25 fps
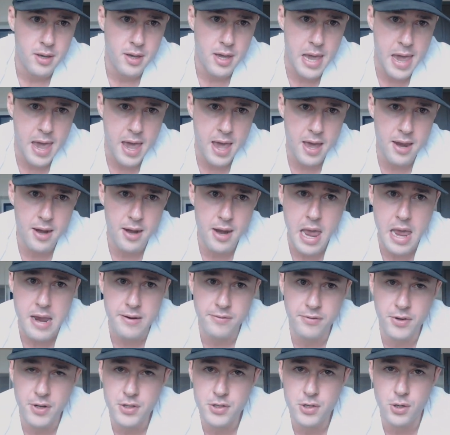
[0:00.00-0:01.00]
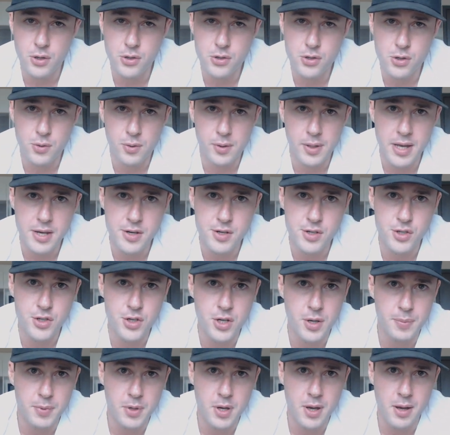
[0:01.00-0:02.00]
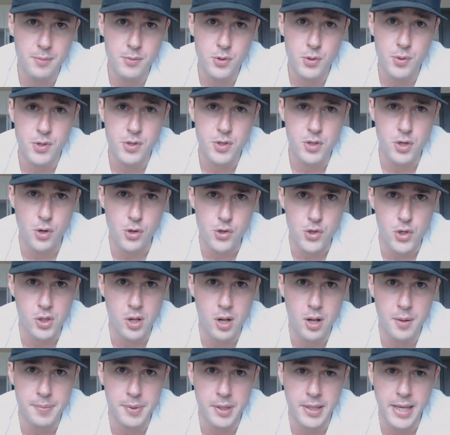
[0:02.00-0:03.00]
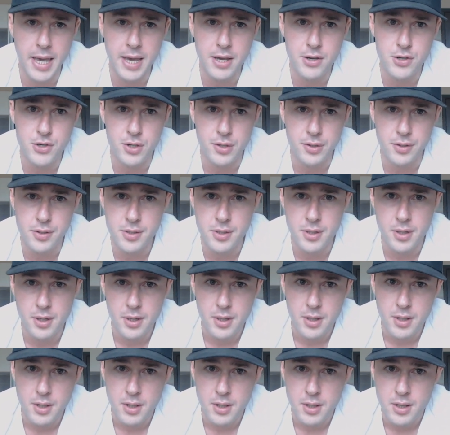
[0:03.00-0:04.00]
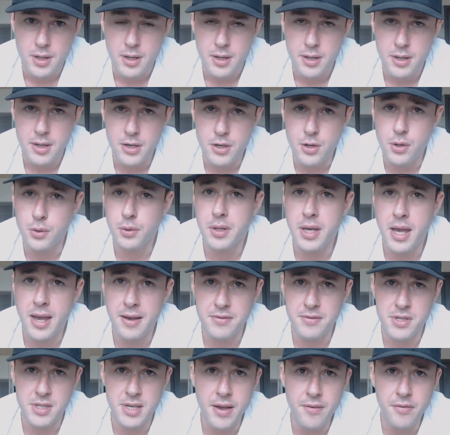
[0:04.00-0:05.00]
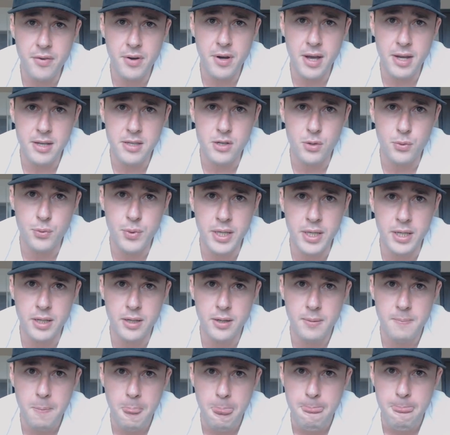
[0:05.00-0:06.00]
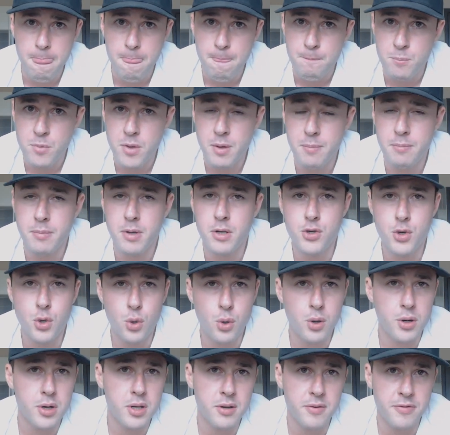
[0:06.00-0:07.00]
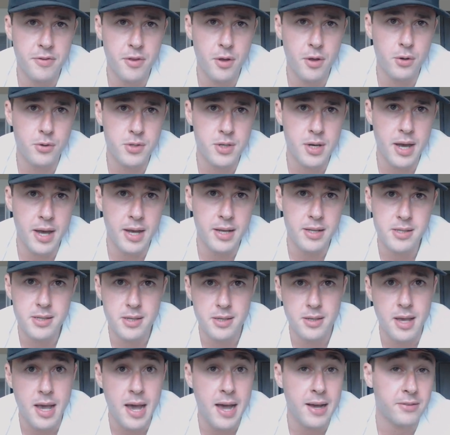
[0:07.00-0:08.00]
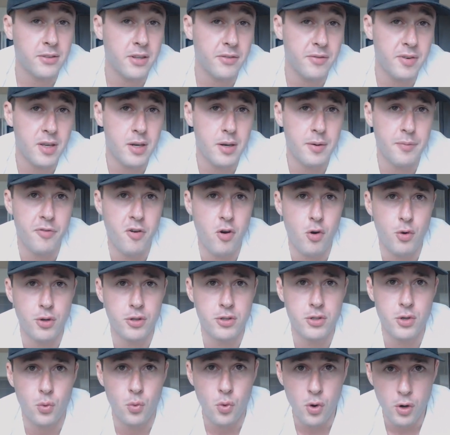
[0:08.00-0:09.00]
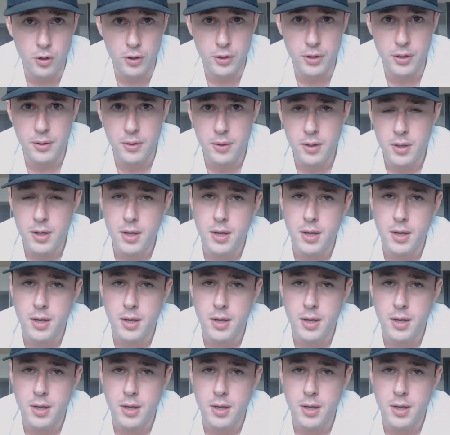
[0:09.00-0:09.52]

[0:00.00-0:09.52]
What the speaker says: And every social relationship comes with social obligations. And you only have 7 nights a week. The majority of those nights have to be devoted to work,